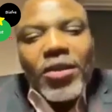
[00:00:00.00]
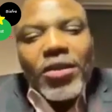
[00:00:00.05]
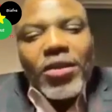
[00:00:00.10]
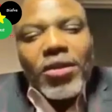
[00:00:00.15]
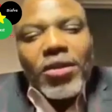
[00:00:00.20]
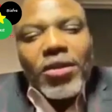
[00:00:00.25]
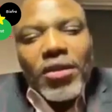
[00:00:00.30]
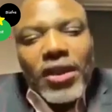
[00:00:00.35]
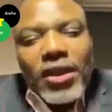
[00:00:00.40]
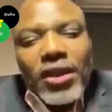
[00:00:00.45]

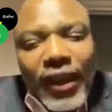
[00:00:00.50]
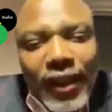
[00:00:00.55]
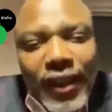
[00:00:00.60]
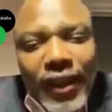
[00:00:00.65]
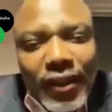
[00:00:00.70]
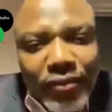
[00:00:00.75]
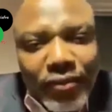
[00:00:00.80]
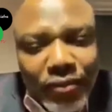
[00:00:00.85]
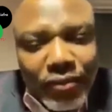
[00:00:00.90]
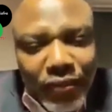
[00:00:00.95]
do the same.
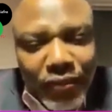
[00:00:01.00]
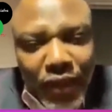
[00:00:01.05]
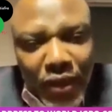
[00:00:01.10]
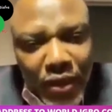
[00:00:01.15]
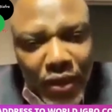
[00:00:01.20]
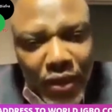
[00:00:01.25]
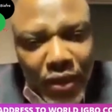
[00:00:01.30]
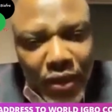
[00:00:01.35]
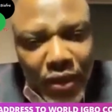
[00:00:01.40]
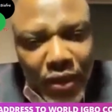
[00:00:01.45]

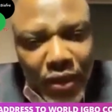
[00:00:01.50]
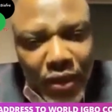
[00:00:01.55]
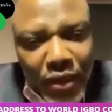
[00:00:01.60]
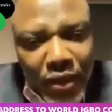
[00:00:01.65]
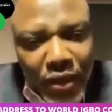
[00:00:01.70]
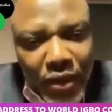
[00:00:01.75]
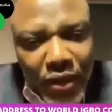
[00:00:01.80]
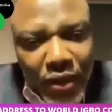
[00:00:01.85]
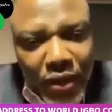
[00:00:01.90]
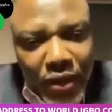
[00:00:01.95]
All over the
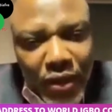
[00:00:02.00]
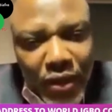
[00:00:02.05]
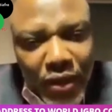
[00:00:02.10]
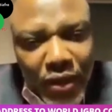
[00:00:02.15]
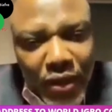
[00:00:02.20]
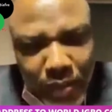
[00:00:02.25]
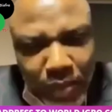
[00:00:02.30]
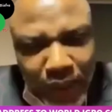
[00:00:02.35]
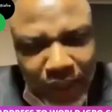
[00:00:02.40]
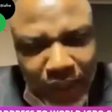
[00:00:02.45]
world, people
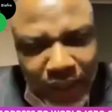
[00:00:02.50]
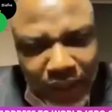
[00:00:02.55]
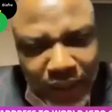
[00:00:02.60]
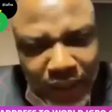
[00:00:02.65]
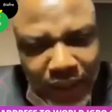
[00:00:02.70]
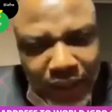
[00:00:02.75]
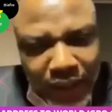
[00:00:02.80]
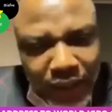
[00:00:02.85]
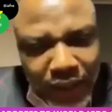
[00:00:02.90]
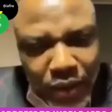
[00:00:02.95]
remember their
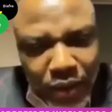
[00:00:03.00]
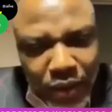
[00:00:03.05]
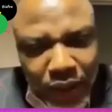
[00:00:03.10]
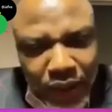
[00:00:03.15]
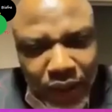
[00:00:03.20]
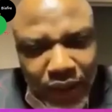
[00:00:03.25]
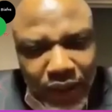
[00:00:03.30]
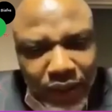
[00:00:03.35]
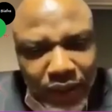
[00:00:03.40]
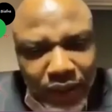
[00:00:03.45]
dead. In
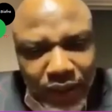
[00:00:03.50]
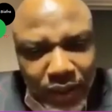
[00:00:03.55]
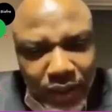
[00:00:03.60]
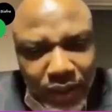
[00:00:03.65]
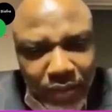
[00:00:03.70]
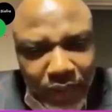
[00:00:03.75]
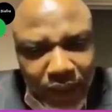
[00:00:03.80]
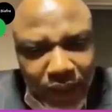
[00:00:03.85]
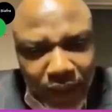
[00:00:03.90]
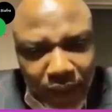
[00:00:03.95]
Rwanda, the
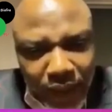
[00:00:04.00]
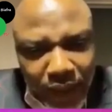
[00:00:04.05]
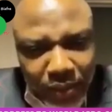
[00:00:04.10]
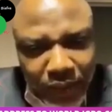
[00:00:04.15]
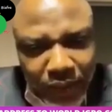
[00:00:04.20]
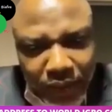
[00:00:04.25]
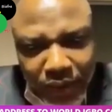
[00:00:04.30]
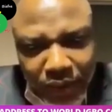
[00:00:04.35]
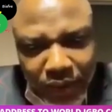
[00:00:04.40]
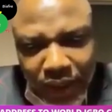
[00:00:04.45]
same thing happens.